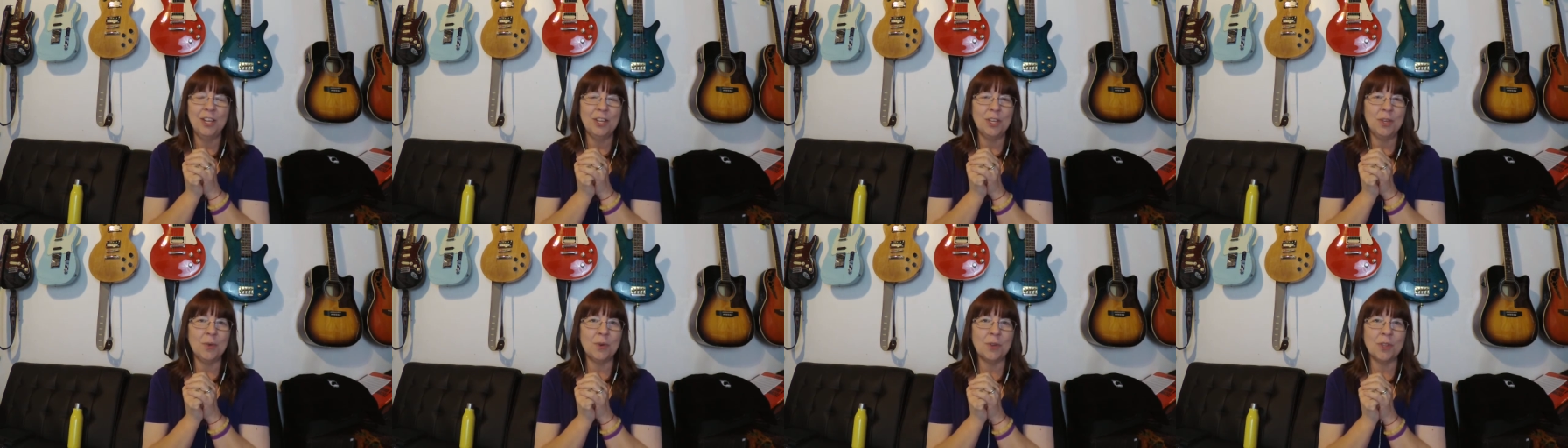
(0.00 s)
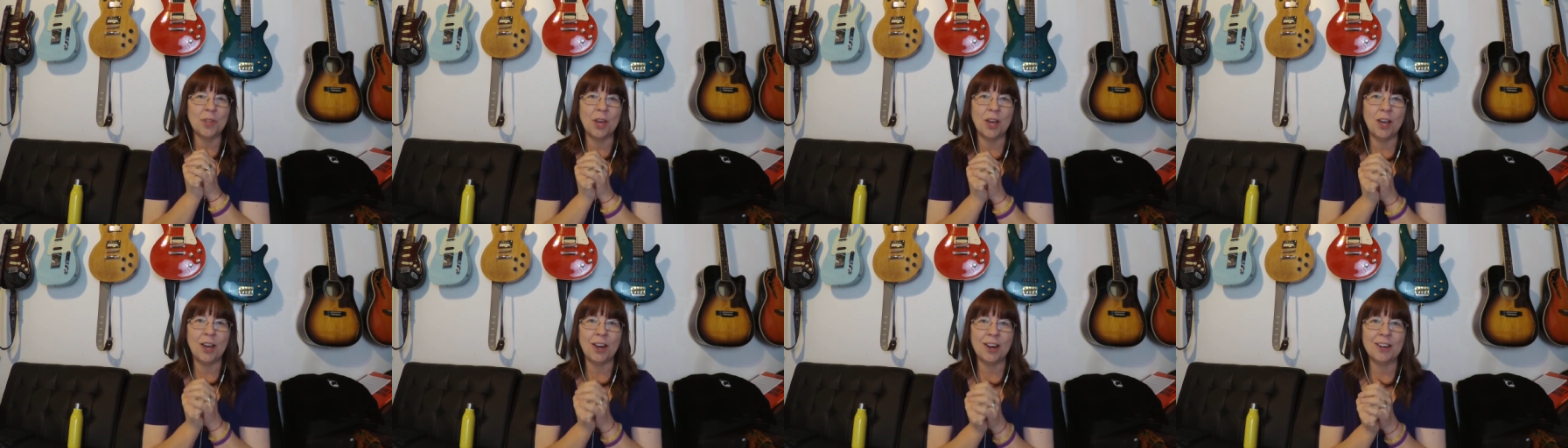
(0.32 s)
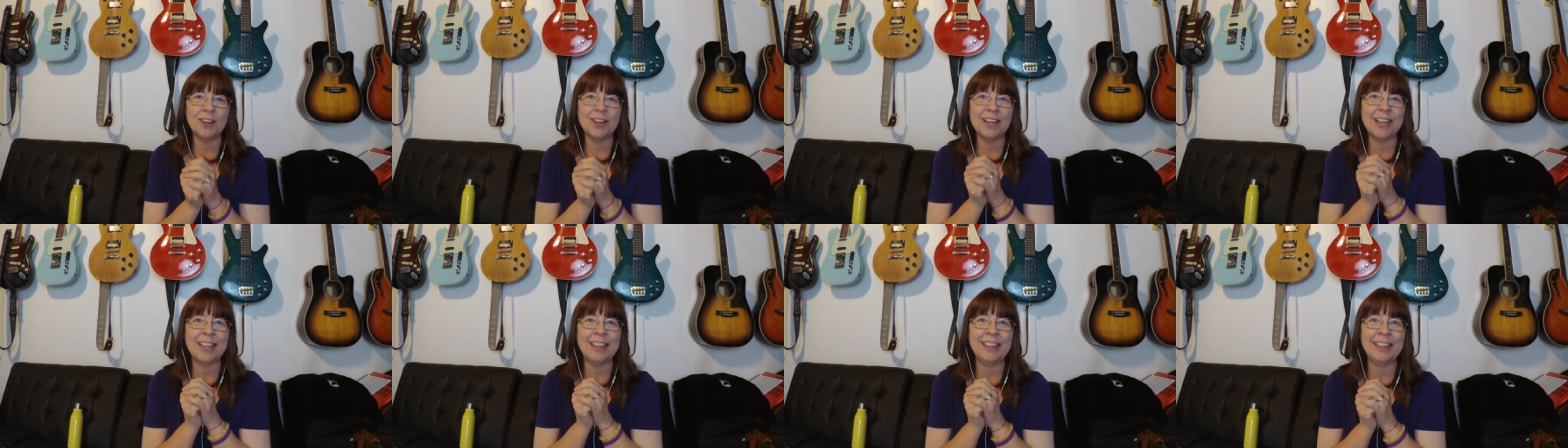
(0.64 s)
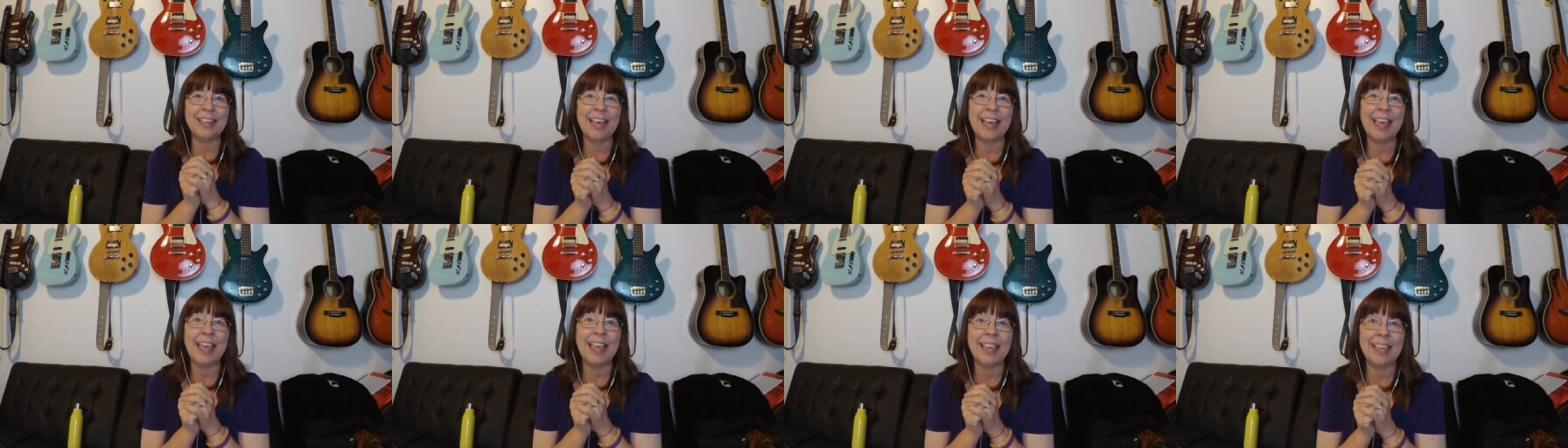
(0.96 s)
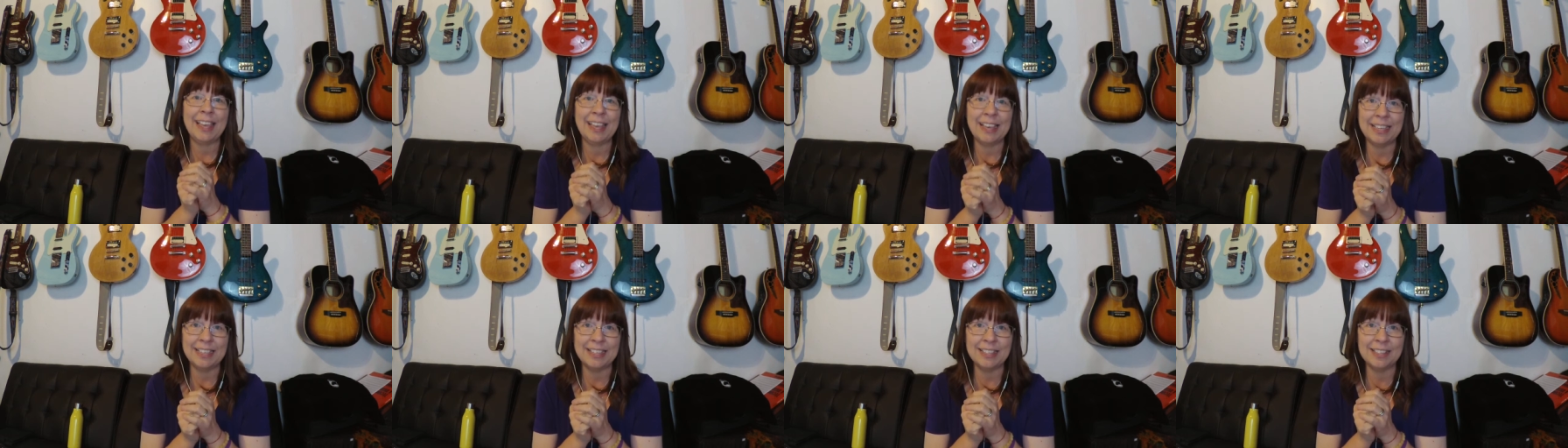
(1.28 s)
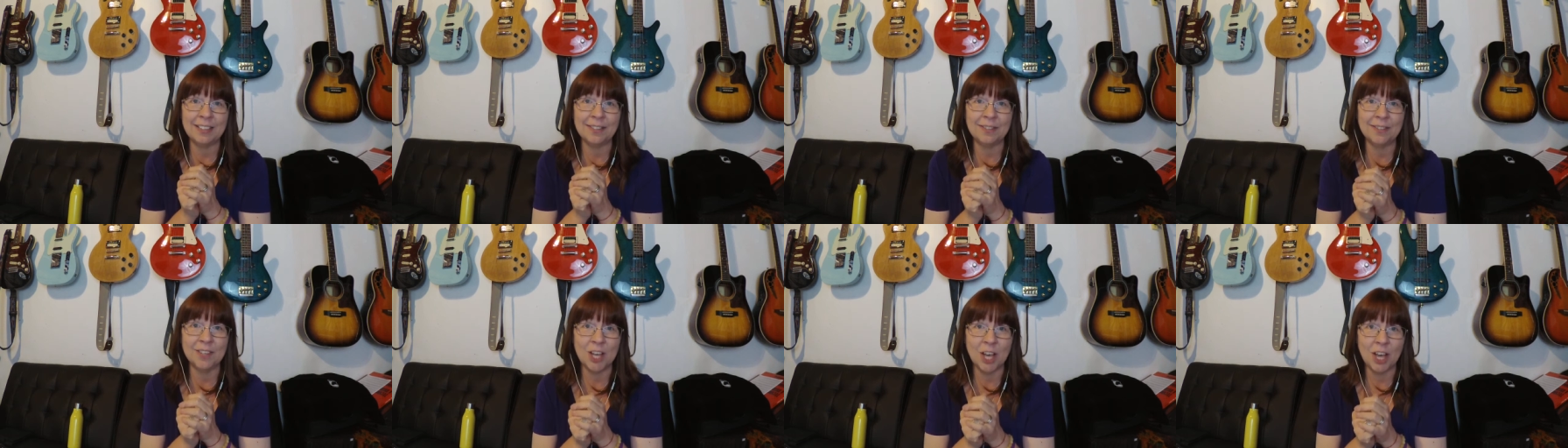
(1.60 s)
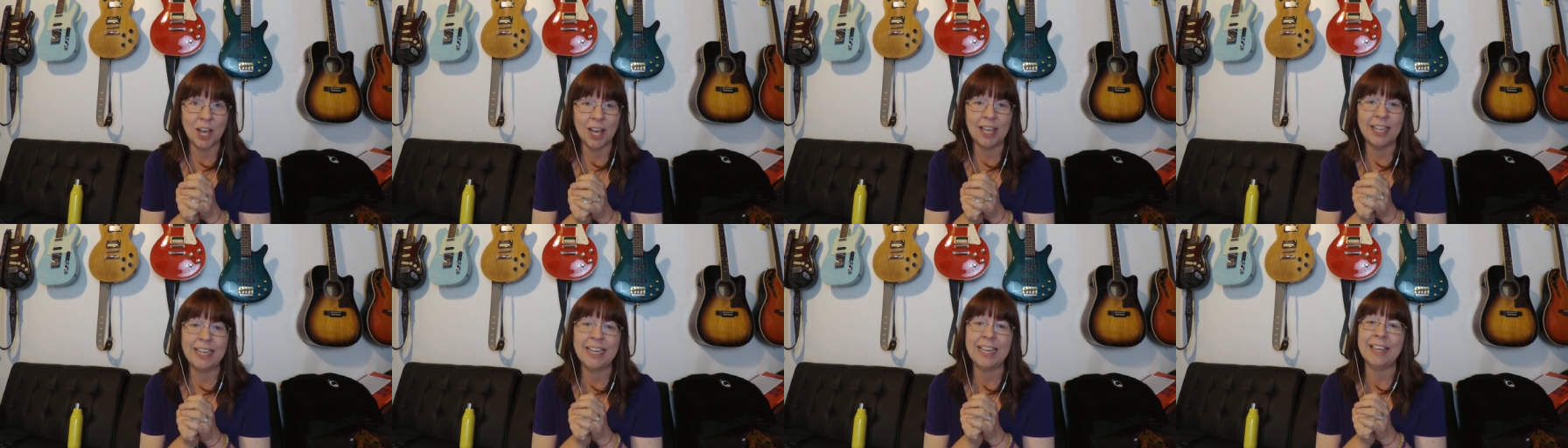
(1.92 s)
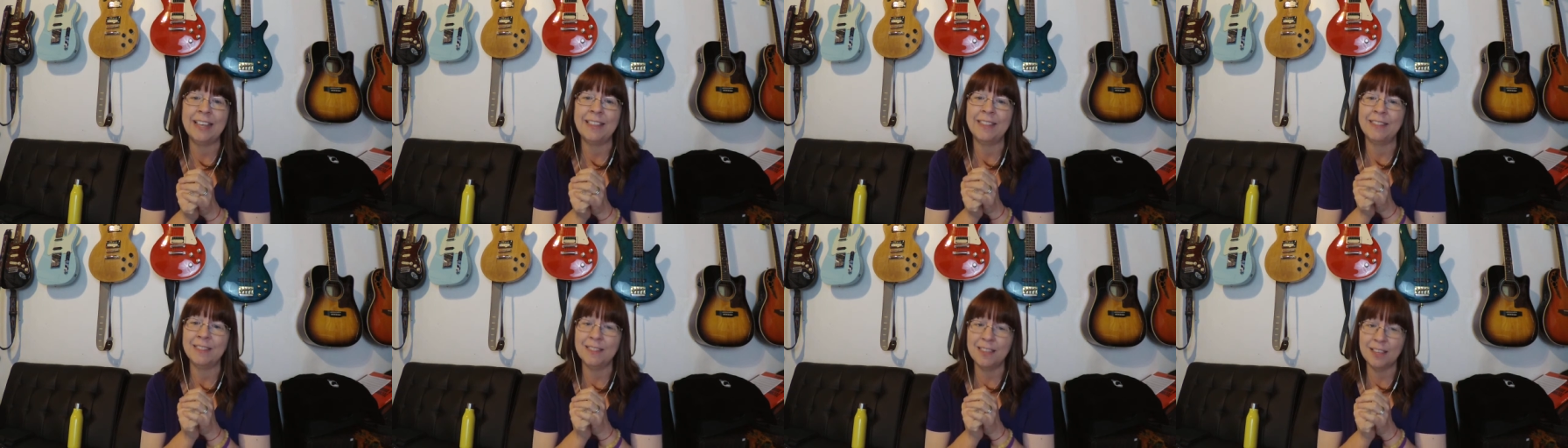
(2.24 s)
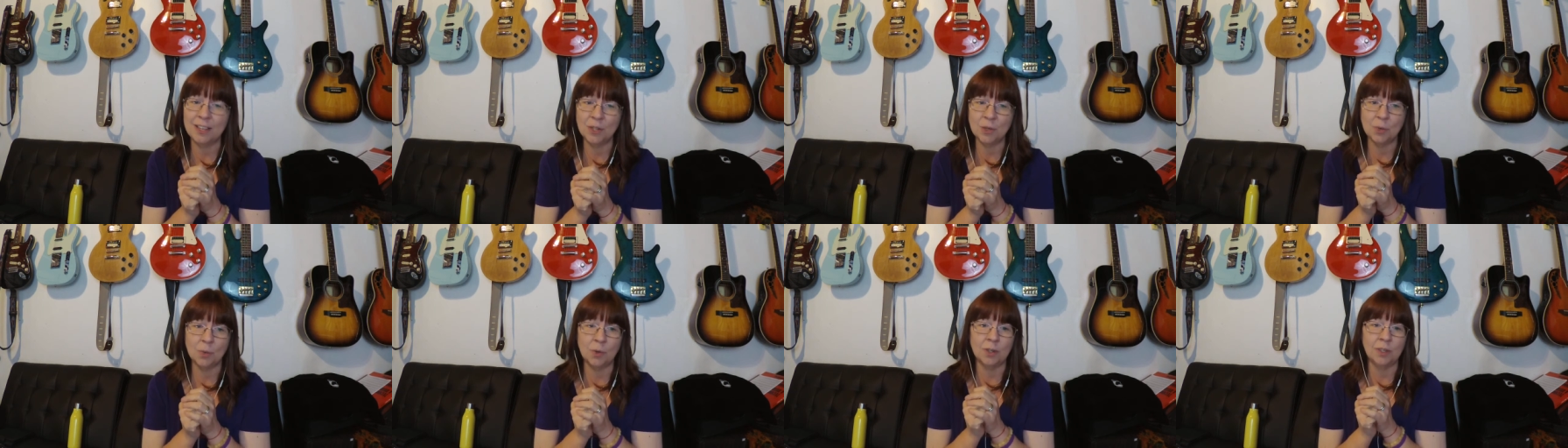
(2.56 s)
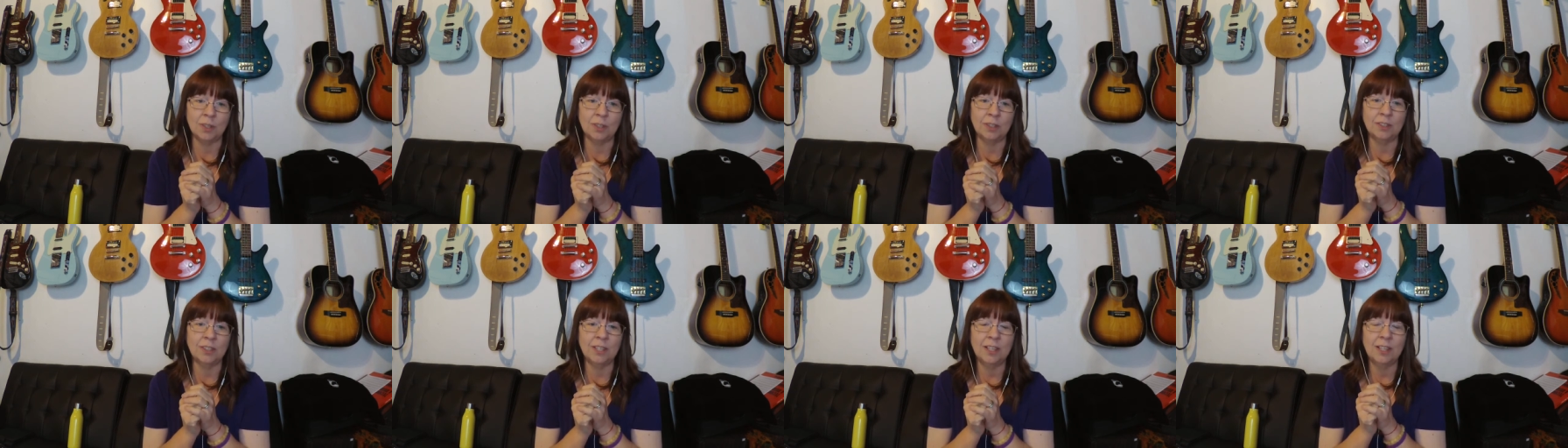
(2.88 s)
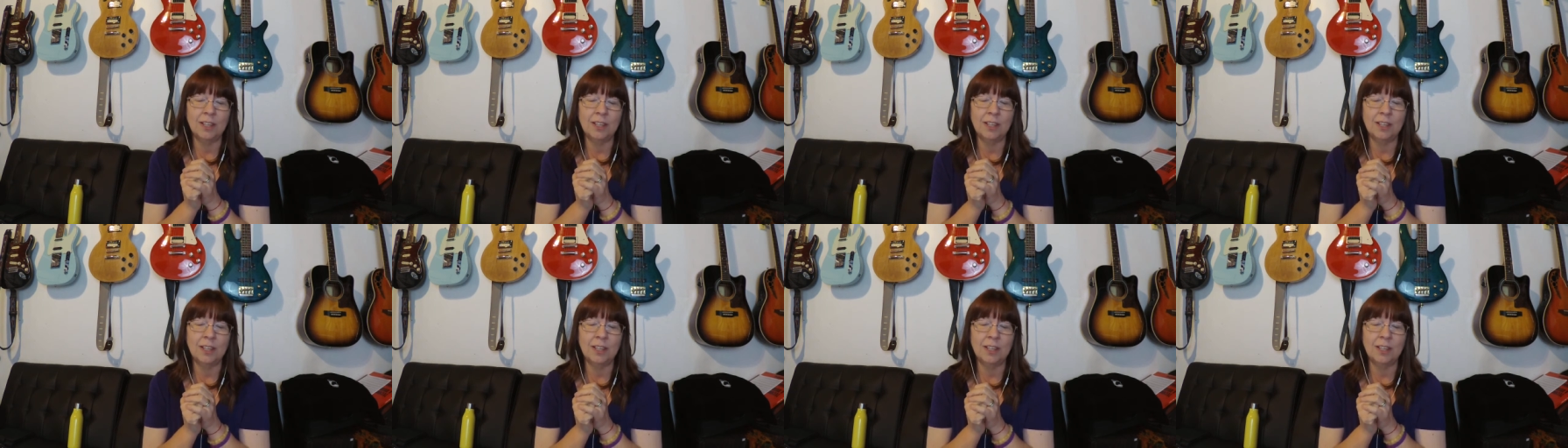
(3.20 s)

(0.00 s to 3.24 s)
You are the heart and the hands of God in this world.